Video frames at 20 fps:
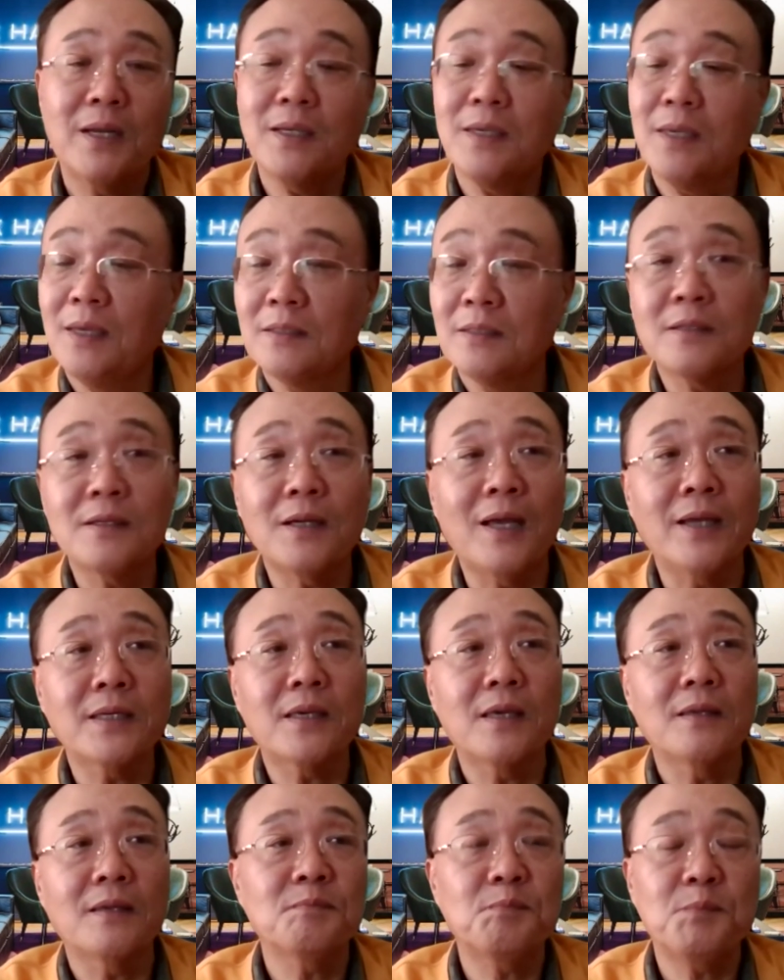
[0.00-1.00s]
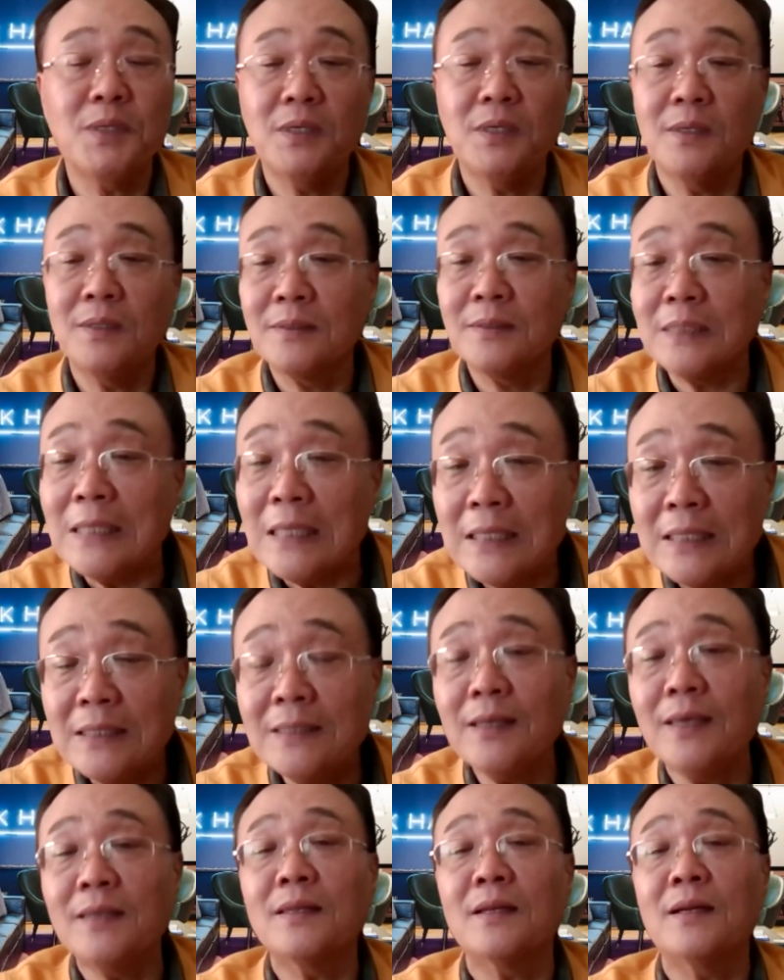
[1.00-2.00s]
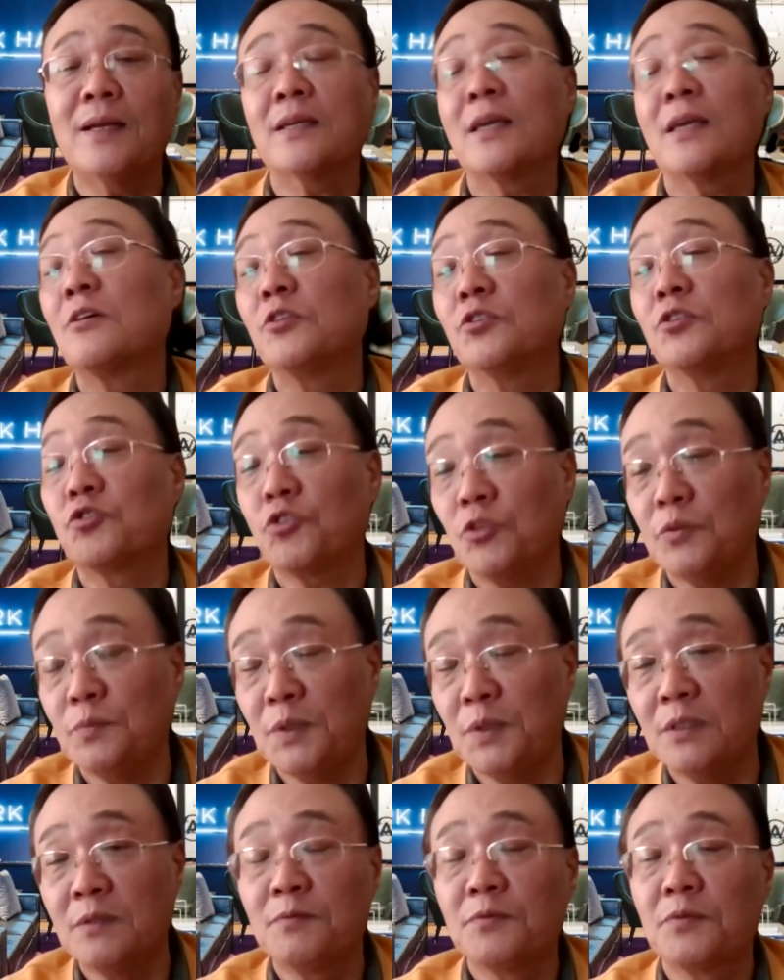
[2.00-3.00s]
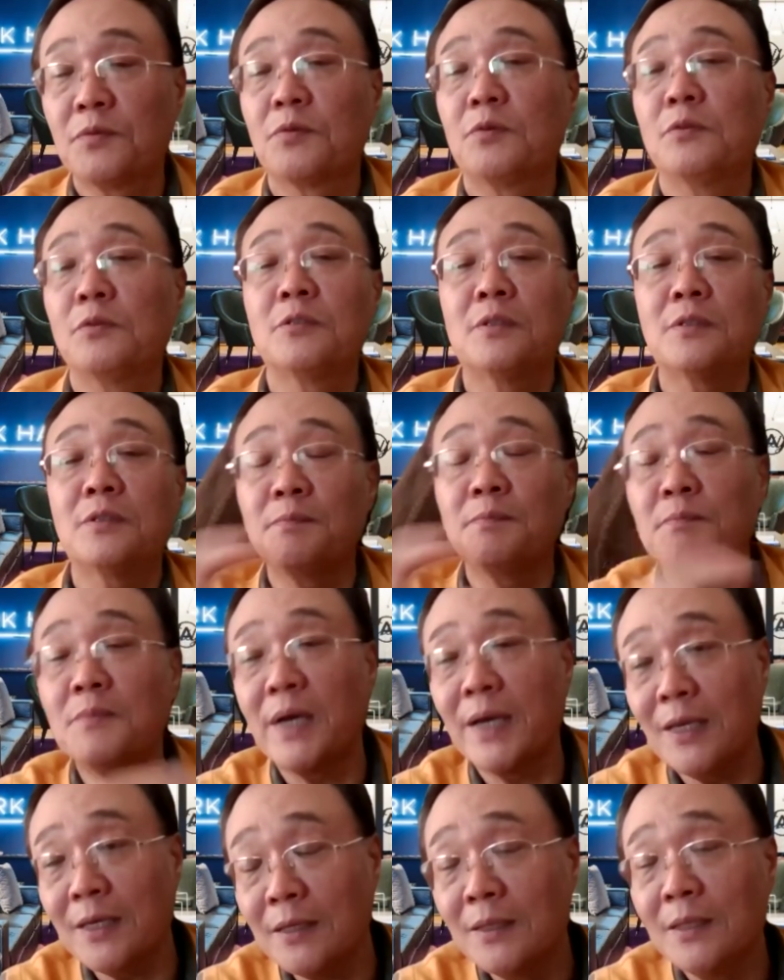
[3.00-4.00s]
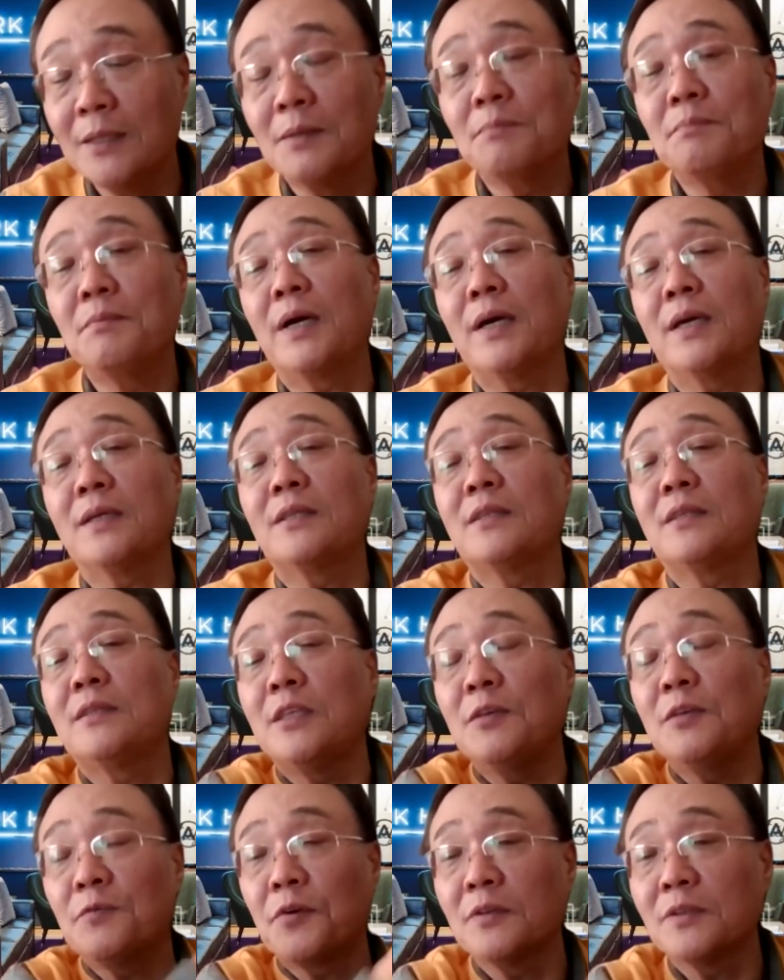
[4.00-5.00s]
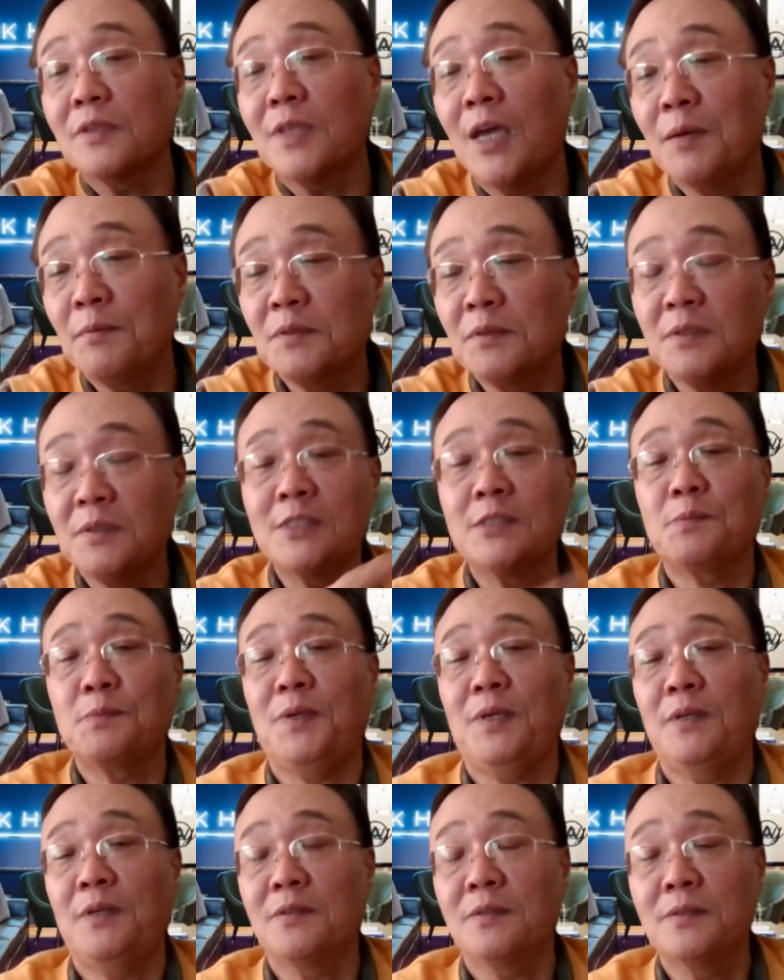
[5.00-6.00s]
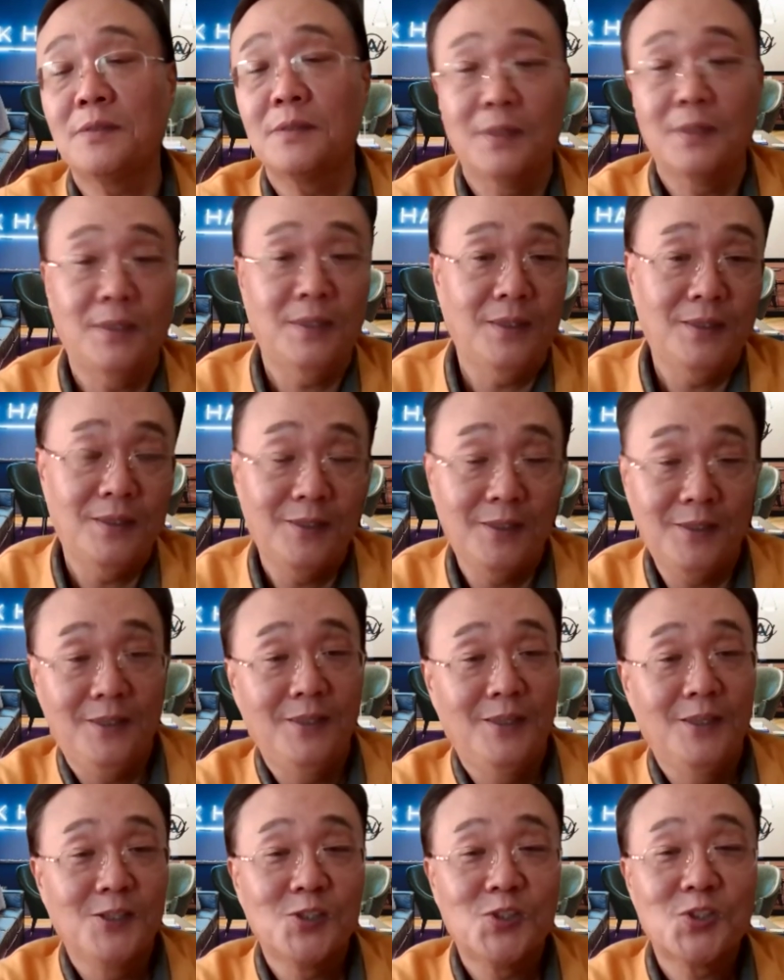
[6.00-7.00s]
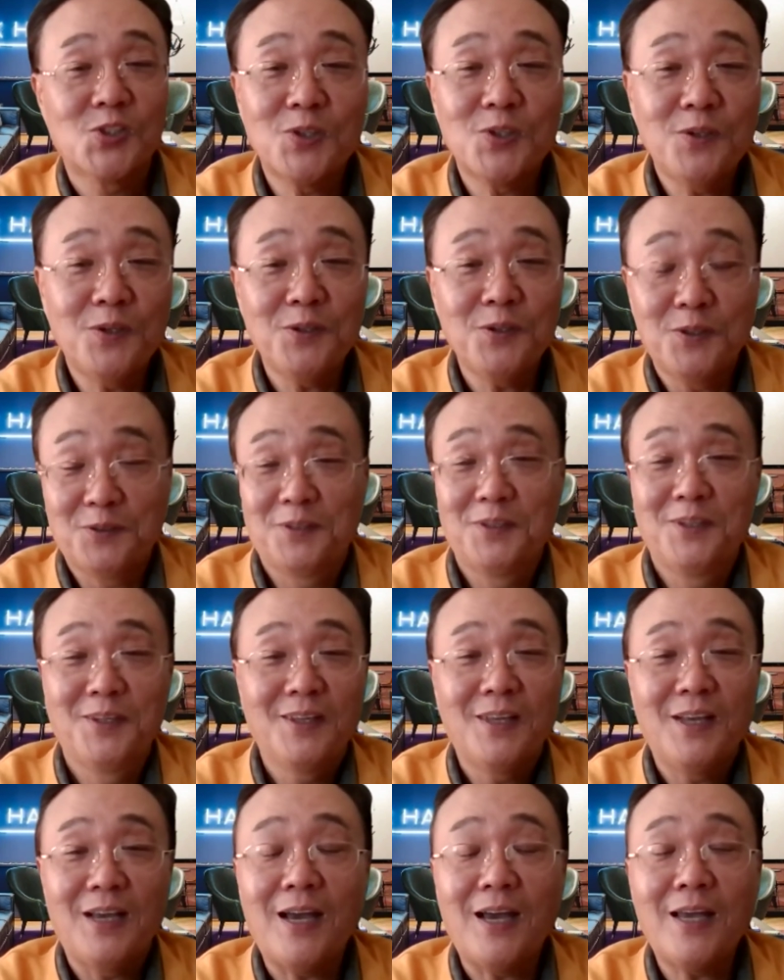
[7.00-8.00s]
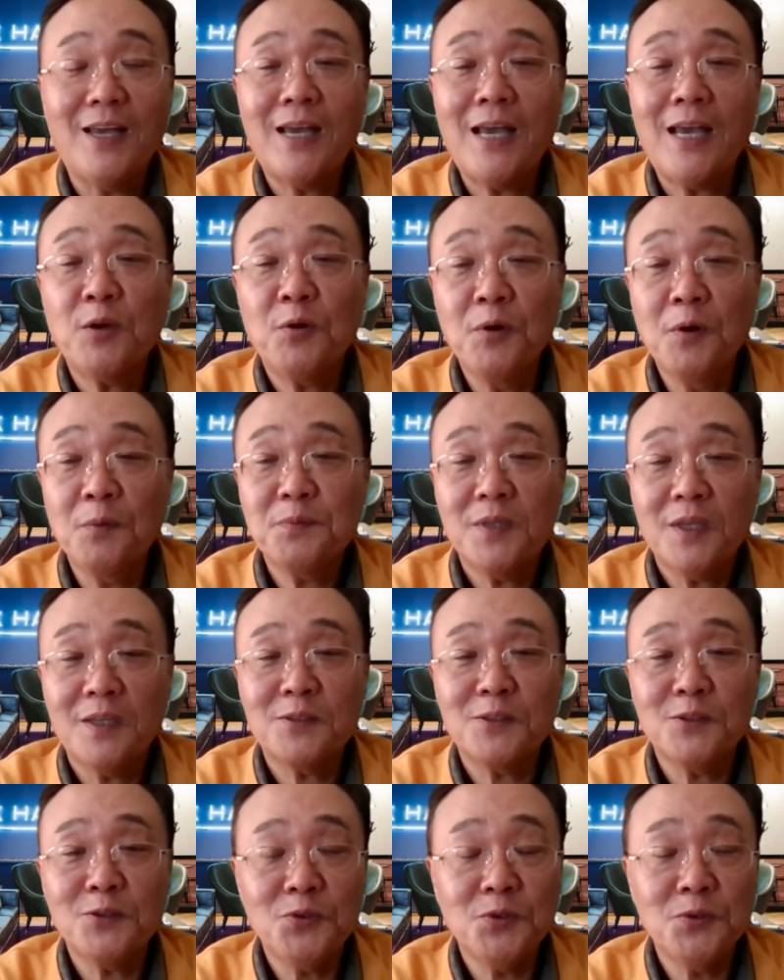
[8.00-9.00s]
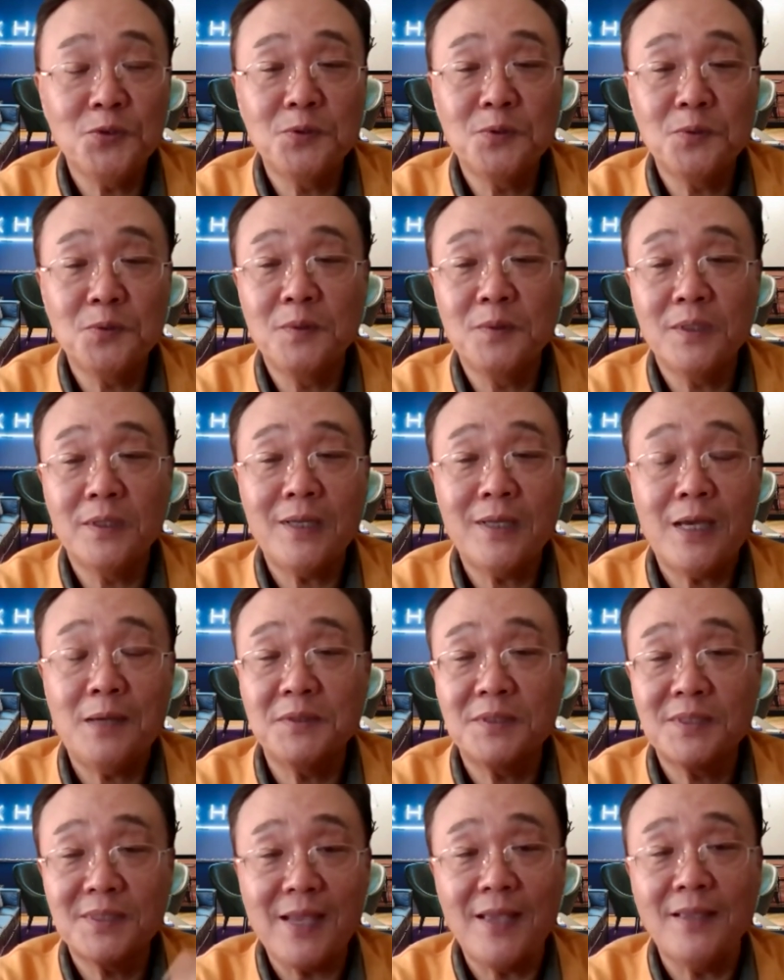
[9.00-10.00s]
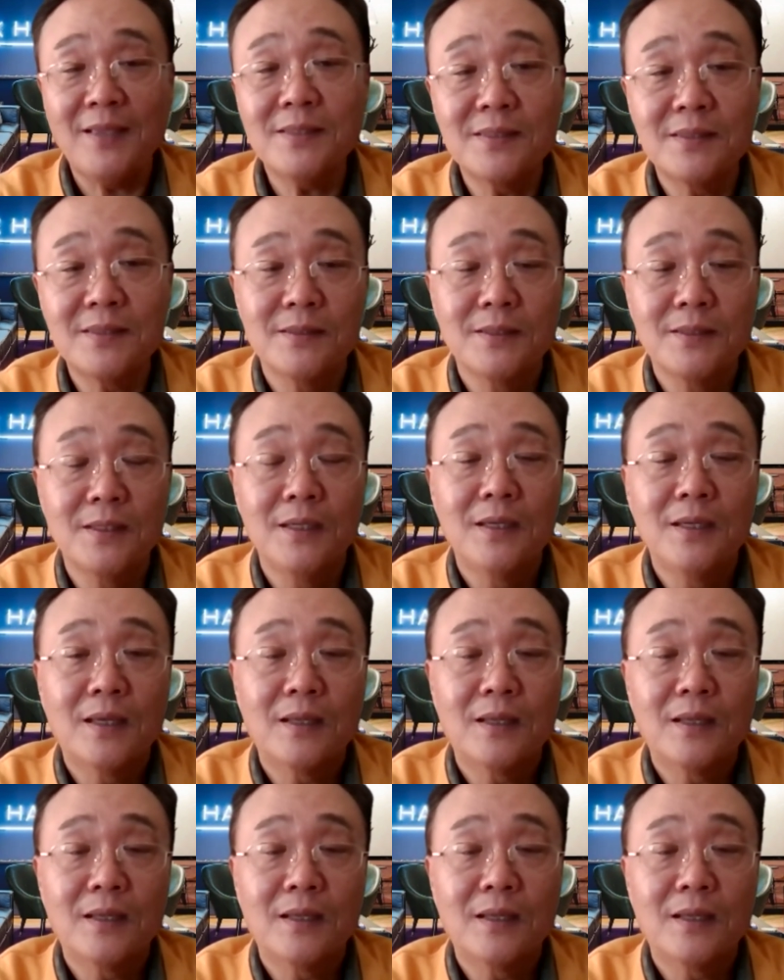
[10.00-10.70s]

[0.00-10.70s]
but I can I can be in and then I can contribute through the my my different type of experience. So I, I hope that you will have a sense